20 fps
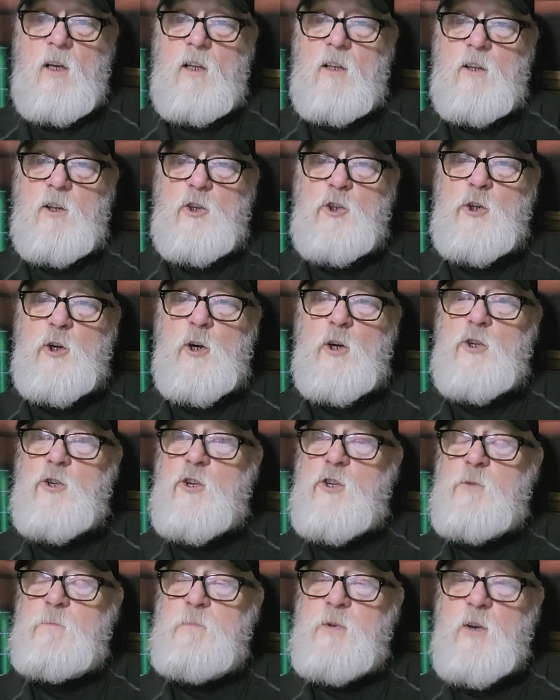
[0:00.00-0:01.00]
The church
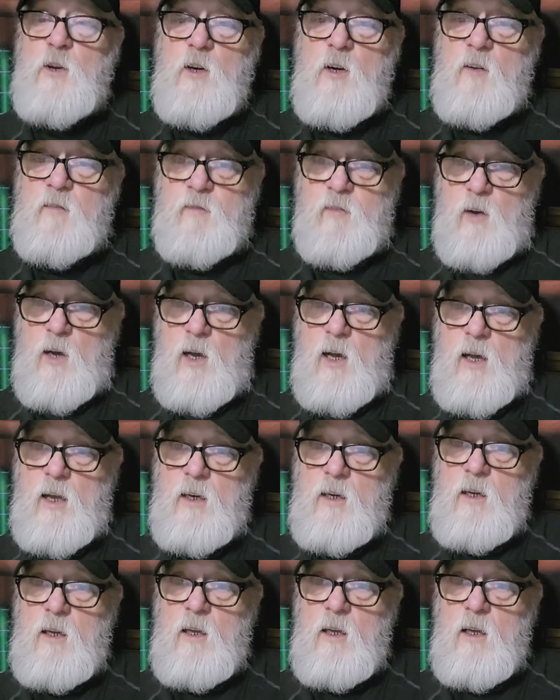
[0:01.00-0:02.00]
is purified